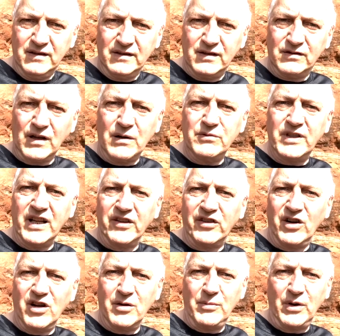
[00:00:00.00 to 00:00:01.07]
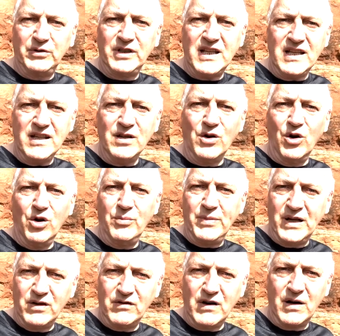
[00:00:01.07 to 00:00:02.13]
the grounding is all about the ego
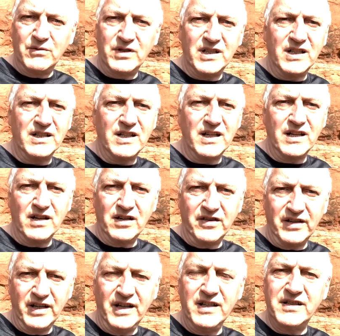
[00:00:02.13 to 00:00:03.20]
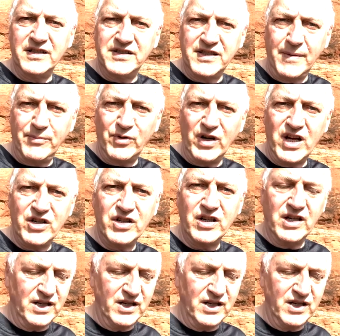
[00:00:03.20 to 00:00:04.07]
being grounded into the earth and into separation